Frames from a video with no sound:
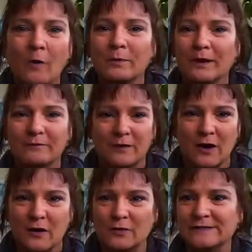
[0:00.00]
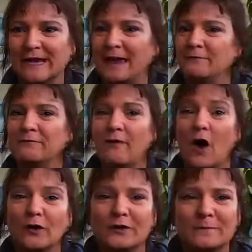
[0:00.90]
book of codes and
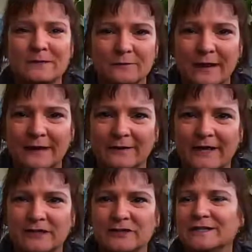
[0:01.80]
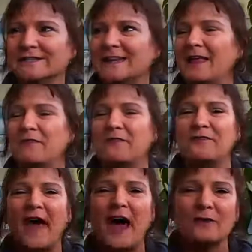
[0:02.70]
volumes of regulations and
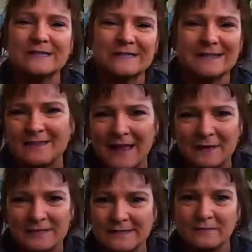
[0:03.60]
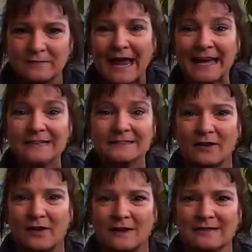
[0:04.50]
thousands of case
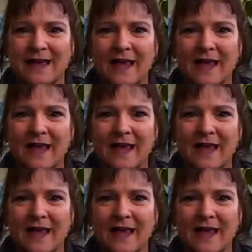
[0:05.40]
laws